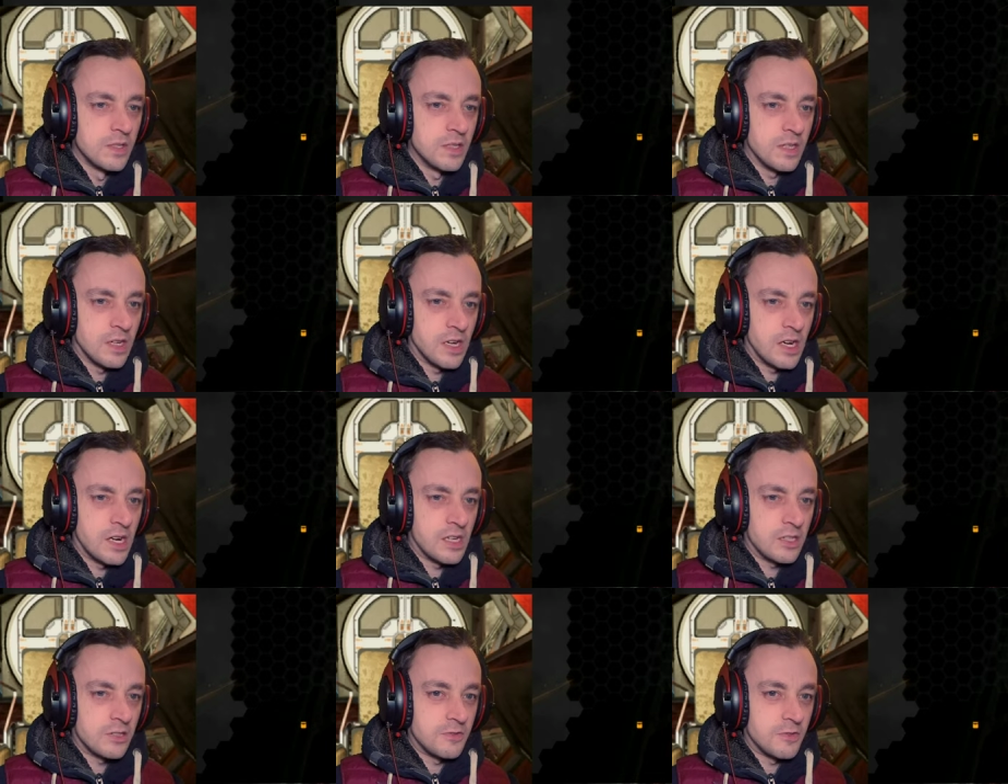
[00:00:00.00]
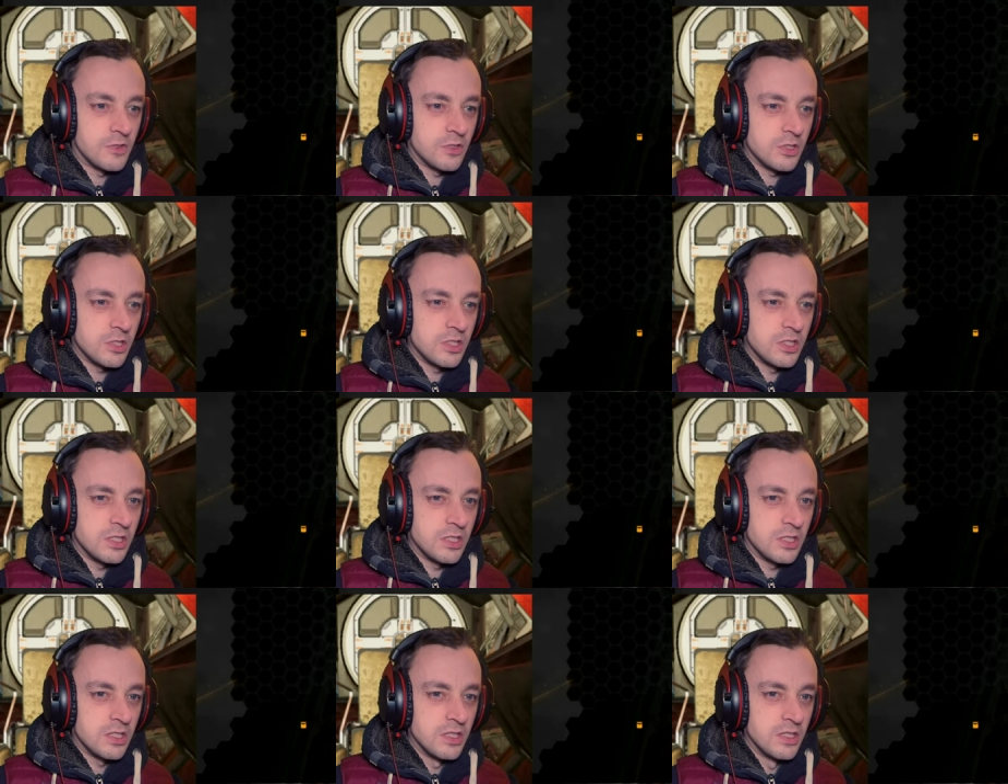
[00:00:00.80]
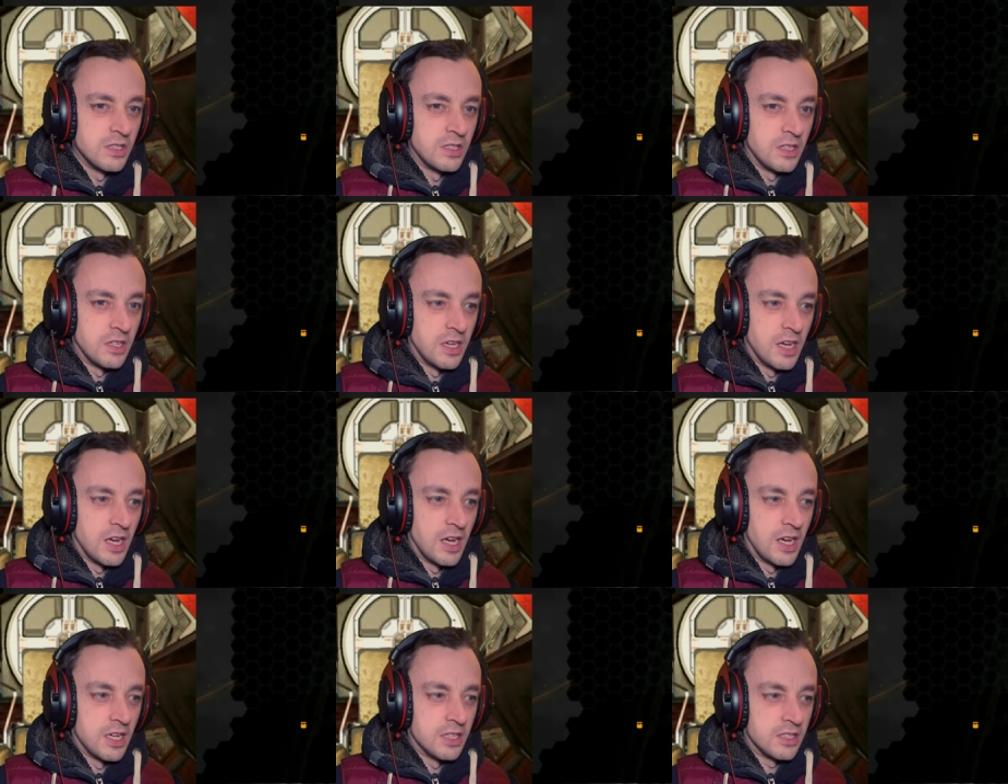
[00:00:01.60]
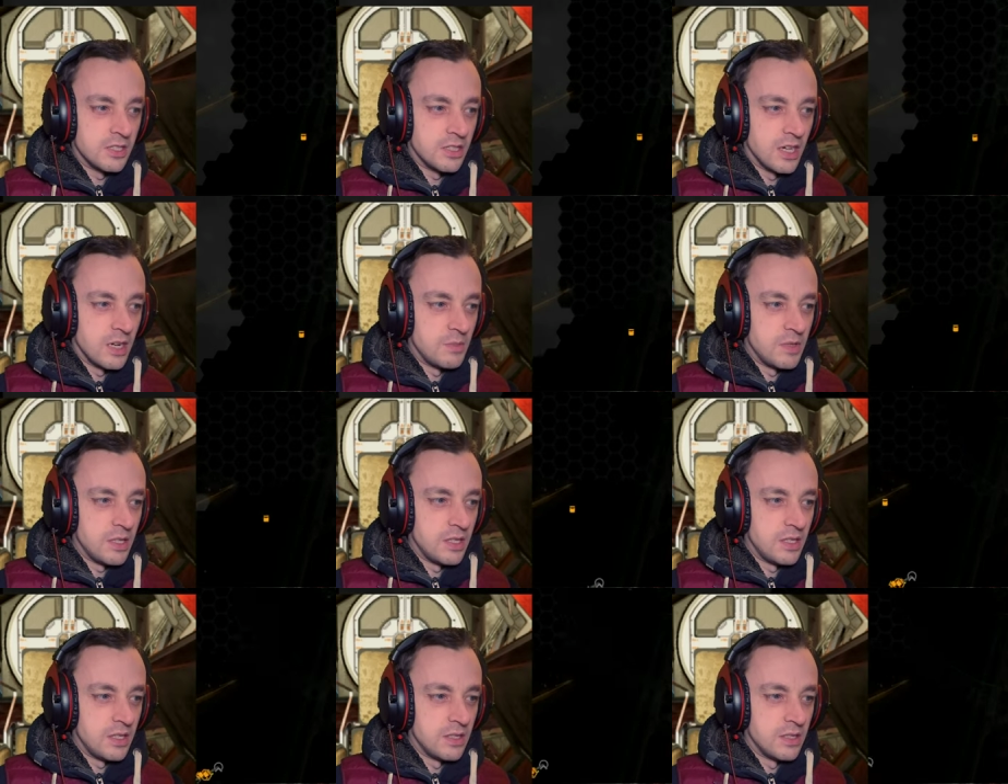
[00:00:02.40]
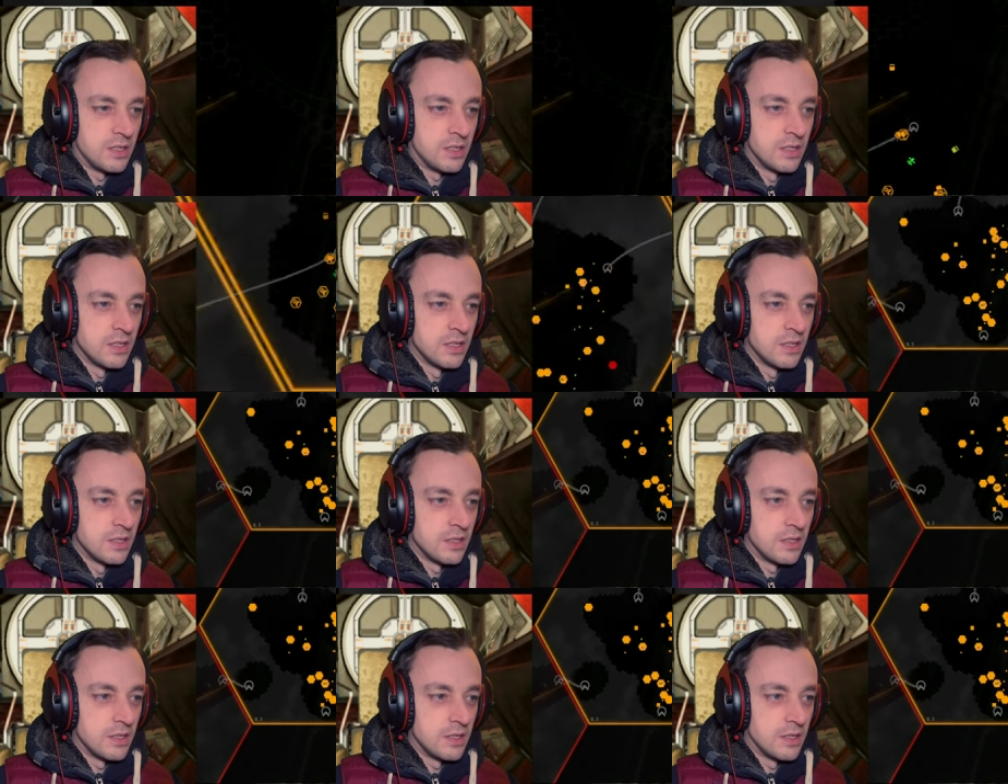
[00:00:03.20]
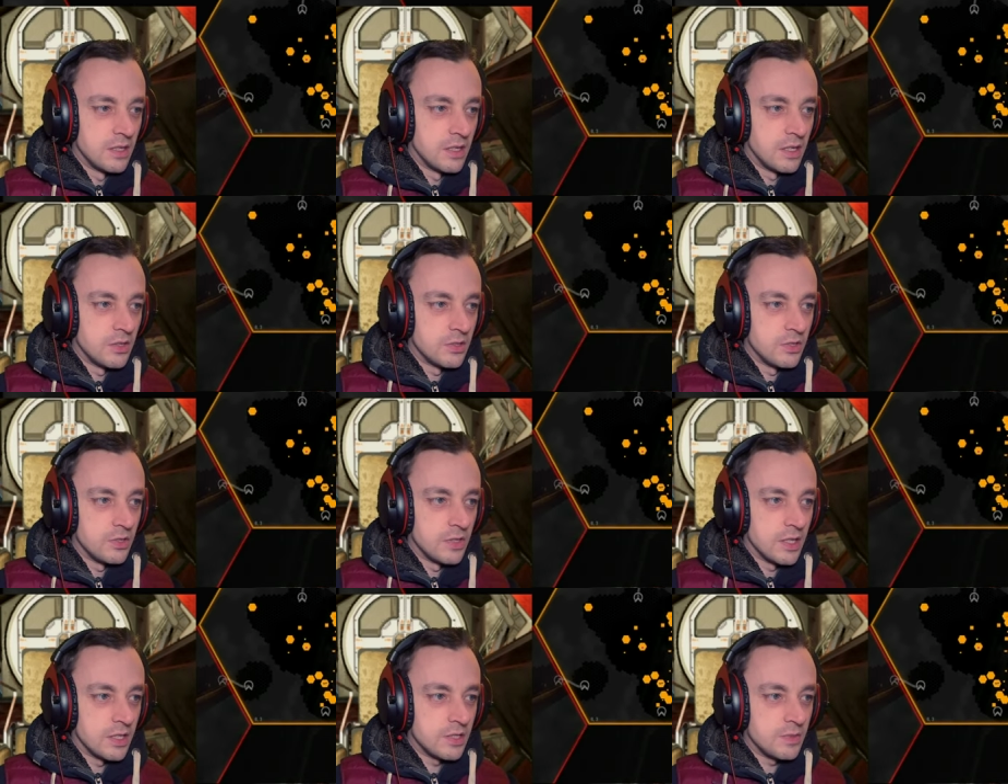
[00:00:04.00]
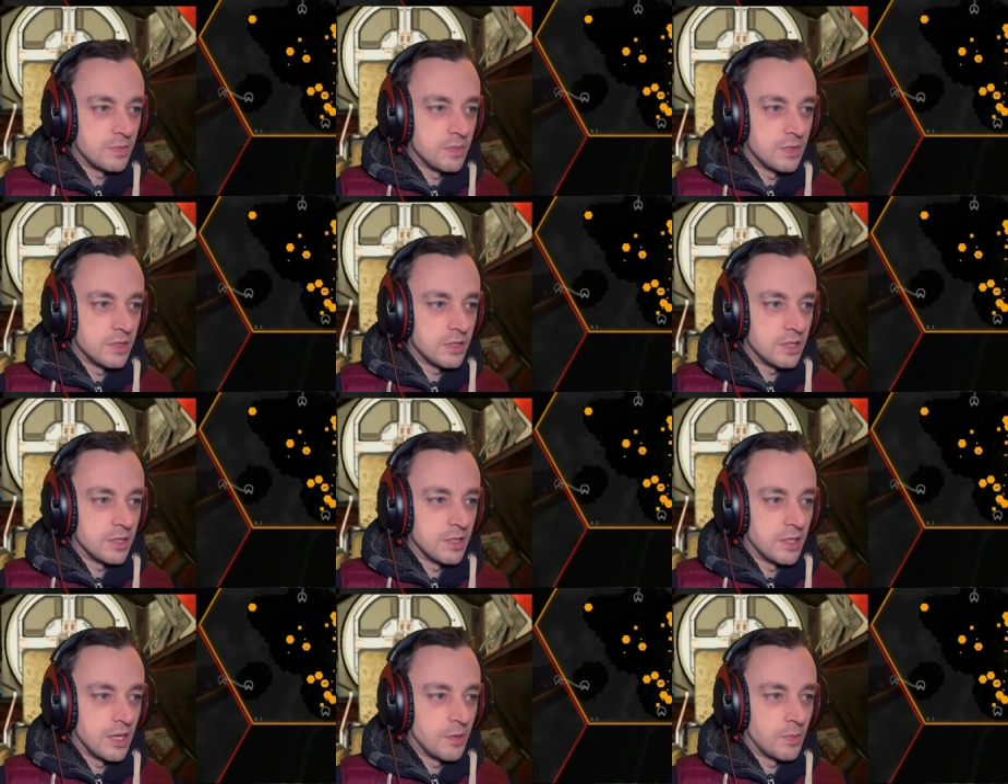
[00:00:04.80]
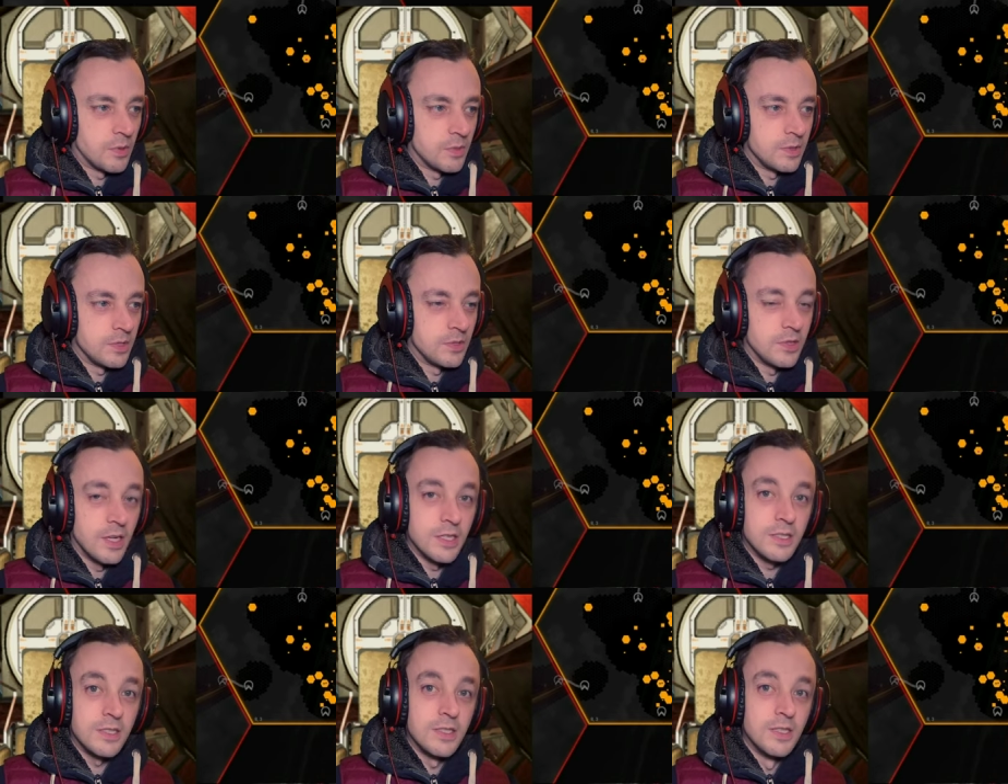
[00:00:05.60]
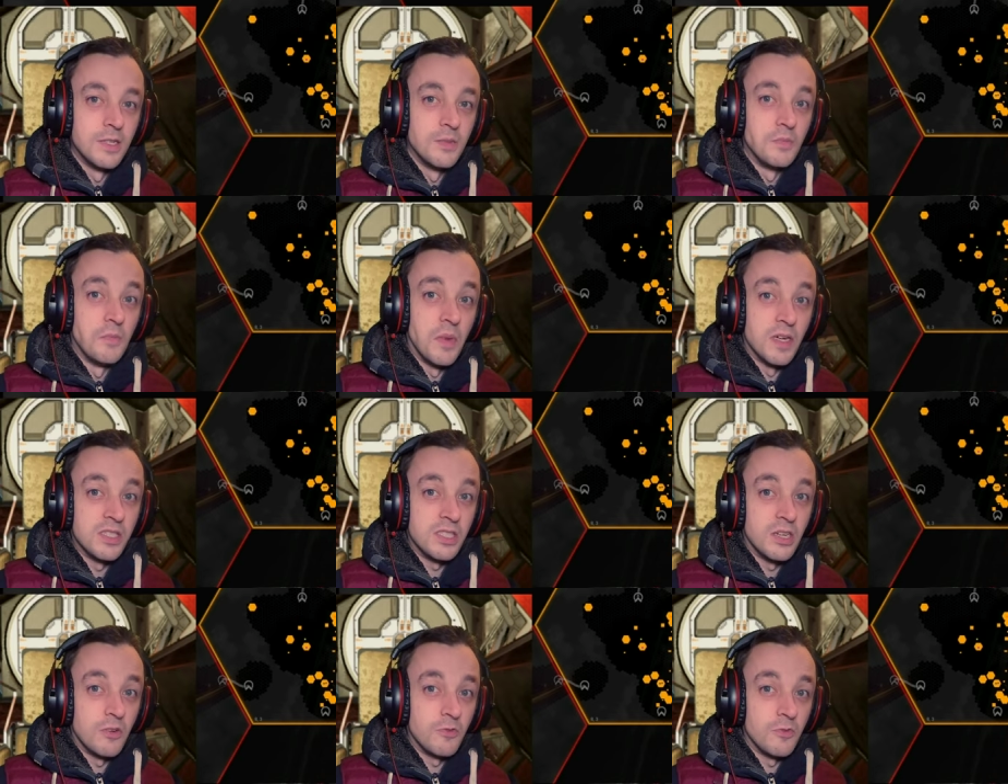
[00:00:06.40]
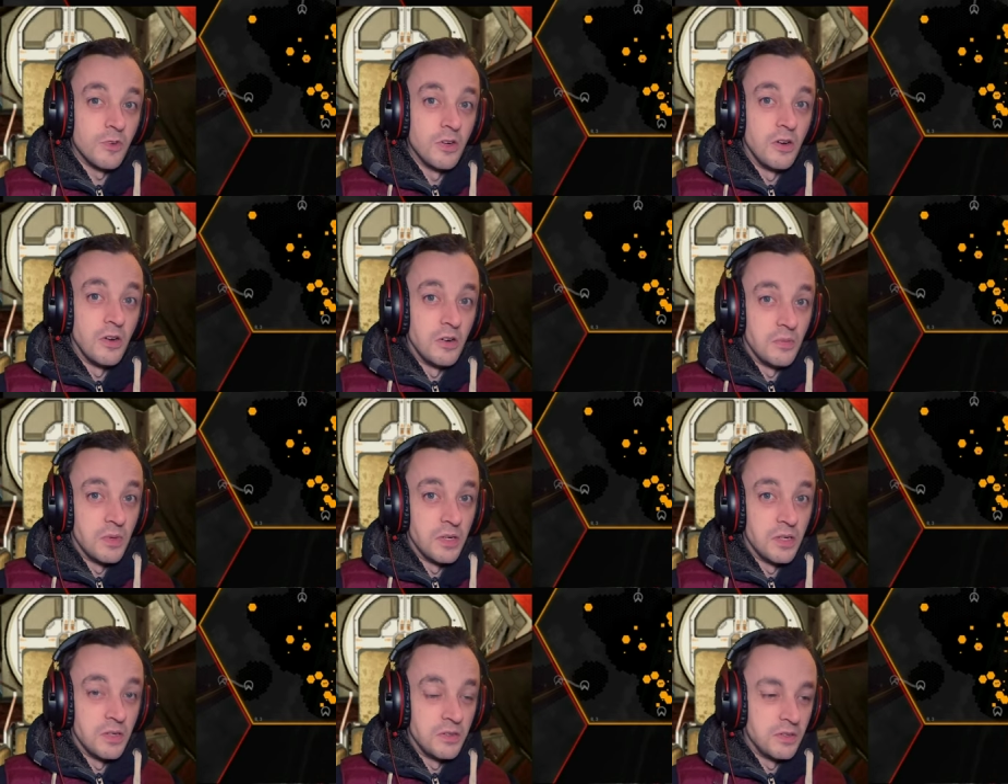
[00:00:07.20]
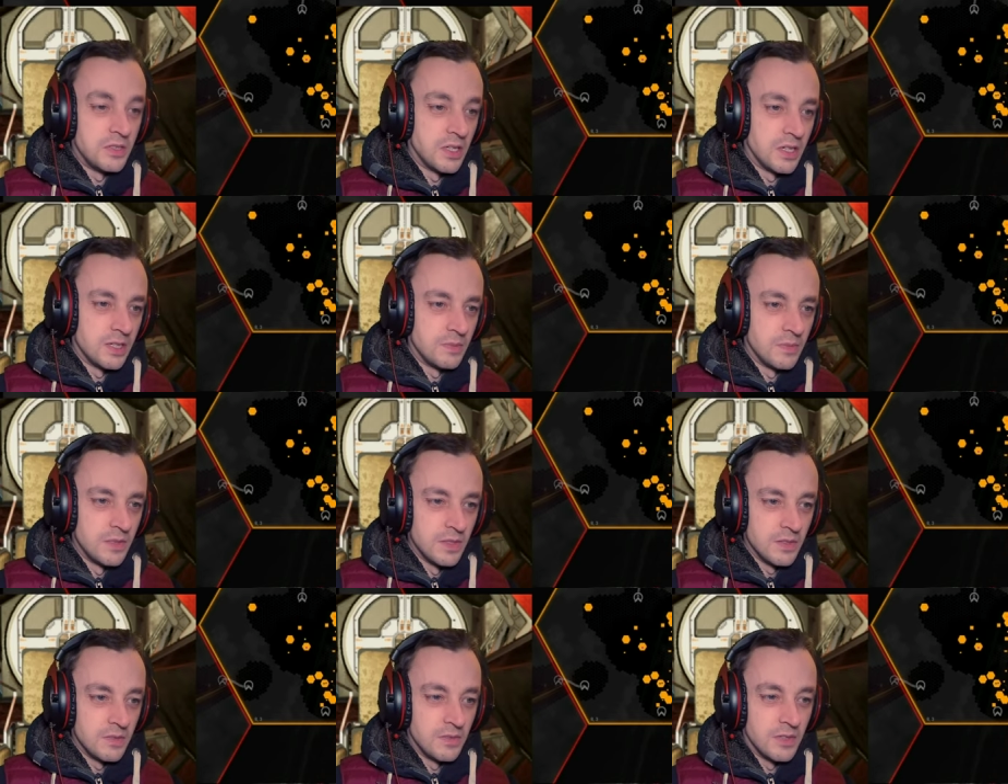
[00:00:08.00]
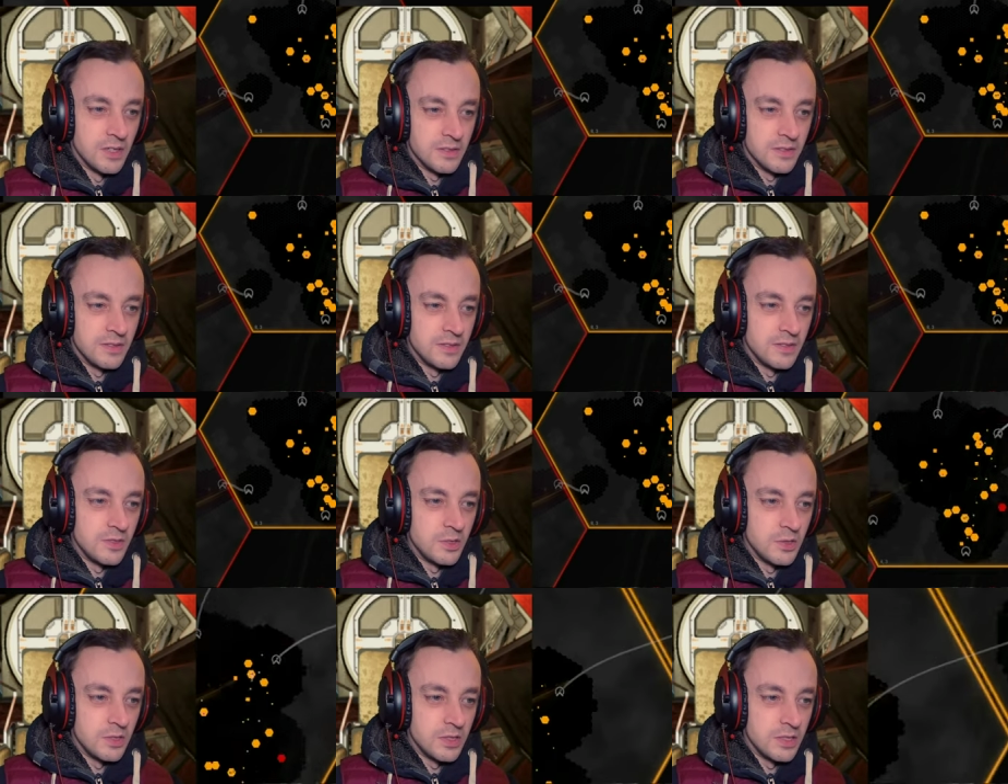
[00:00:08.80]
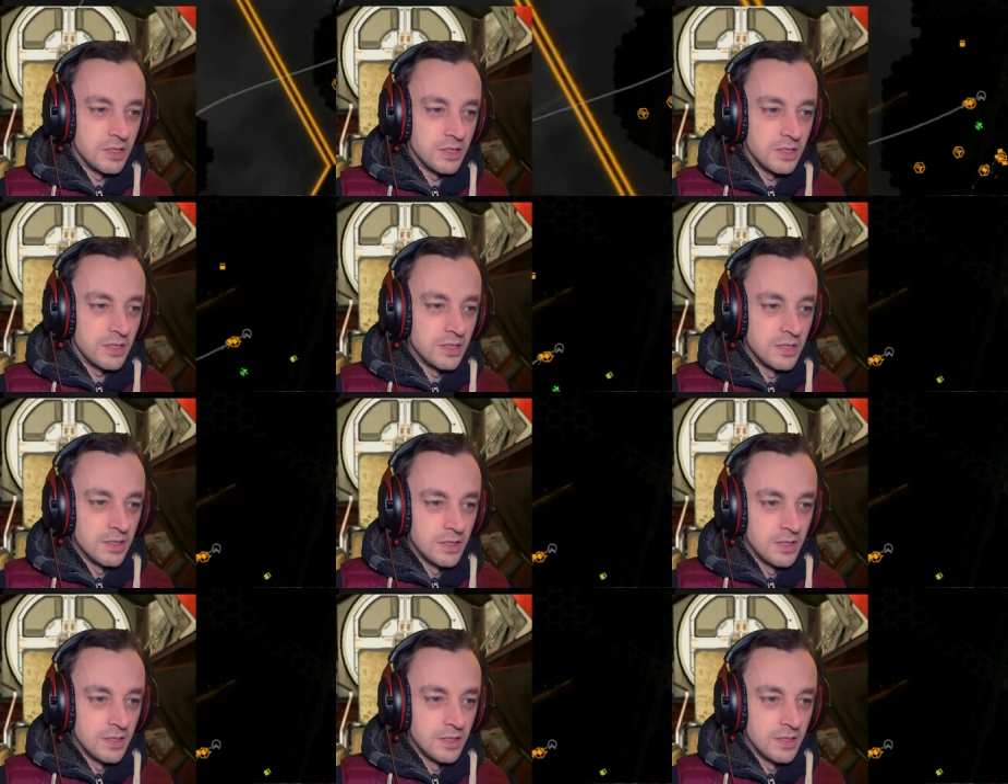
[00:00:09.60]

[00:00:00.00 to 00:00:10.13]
Karch forces? Yes, I'm in! Uh, I'll do that, but uh, I'll probably do that myself on my own time rather than during this.